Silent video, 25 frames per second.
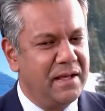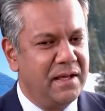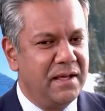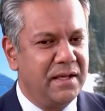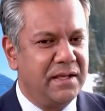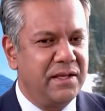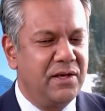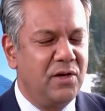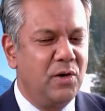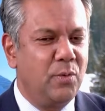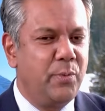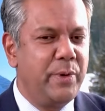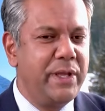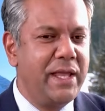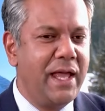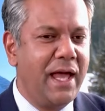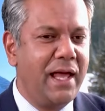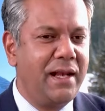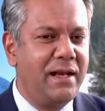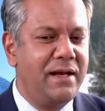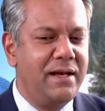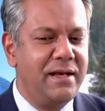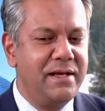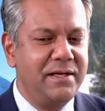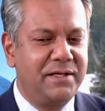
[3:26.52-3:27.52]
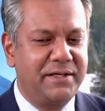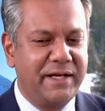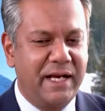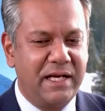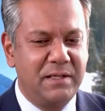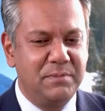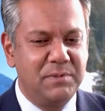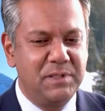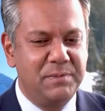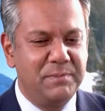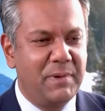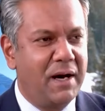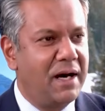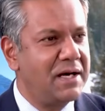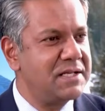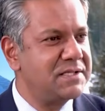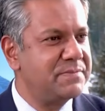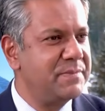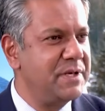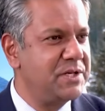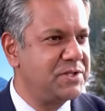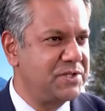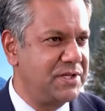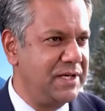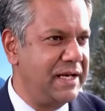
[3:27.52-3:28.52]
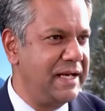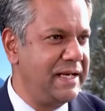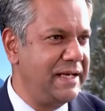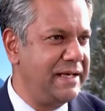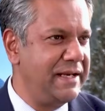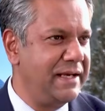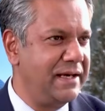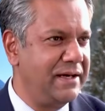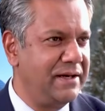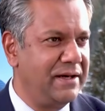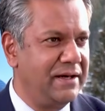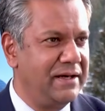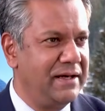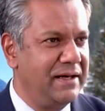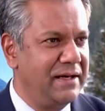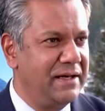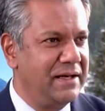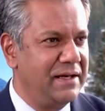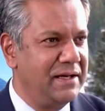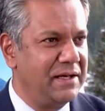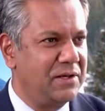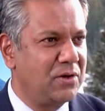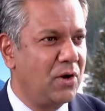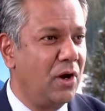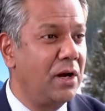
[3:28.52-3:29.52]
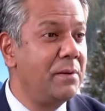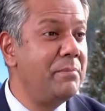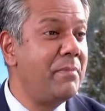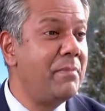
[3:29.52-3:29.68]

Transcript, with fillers: You know, we had an incredible Mars mission India called